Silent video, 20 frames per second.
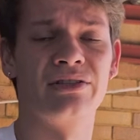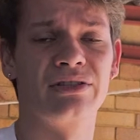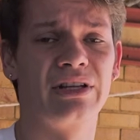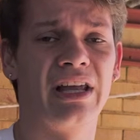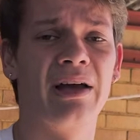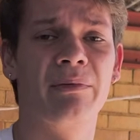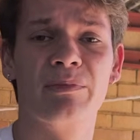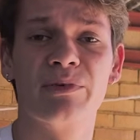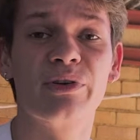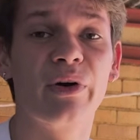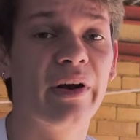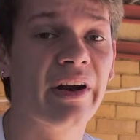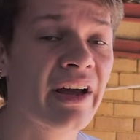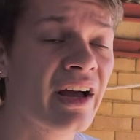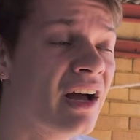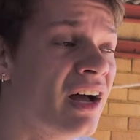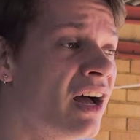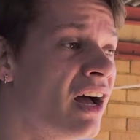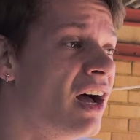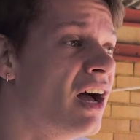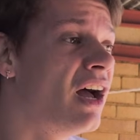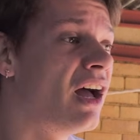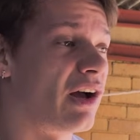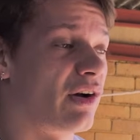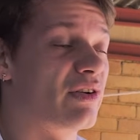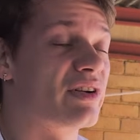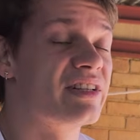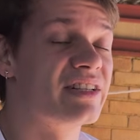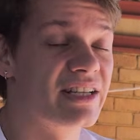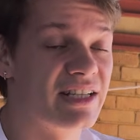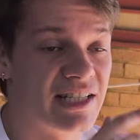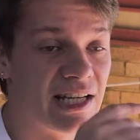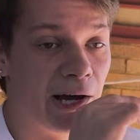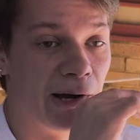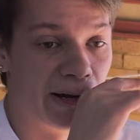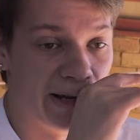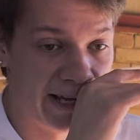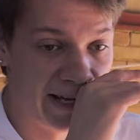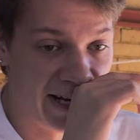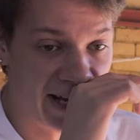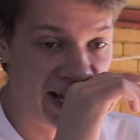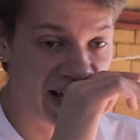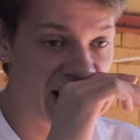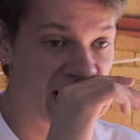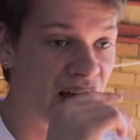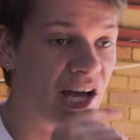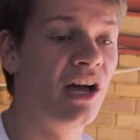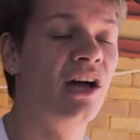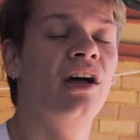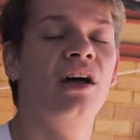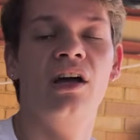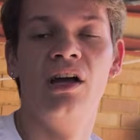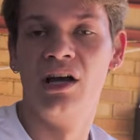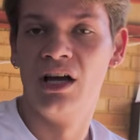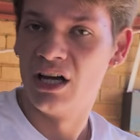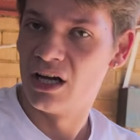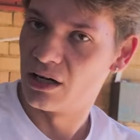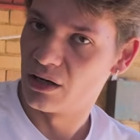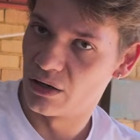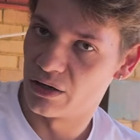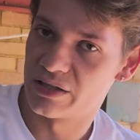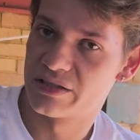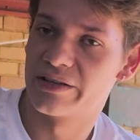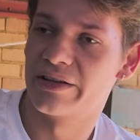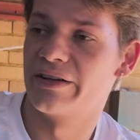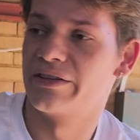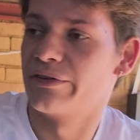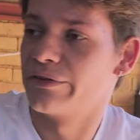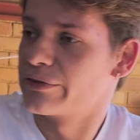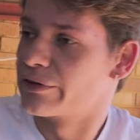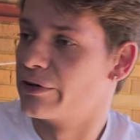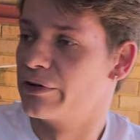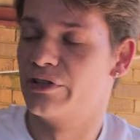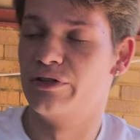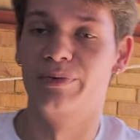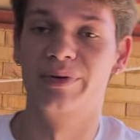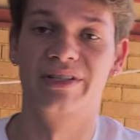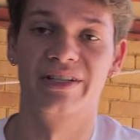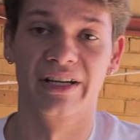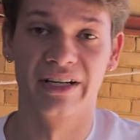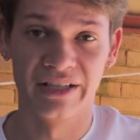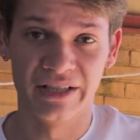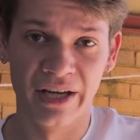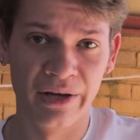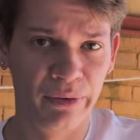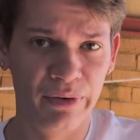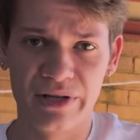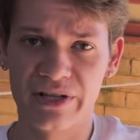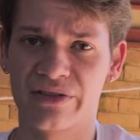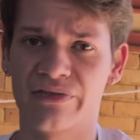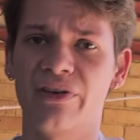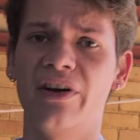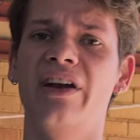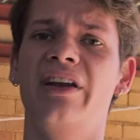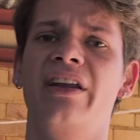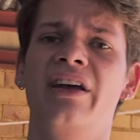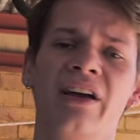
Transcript: Damn, sorry. I've got 6 now again. Last set is also going to be 6, which is fine.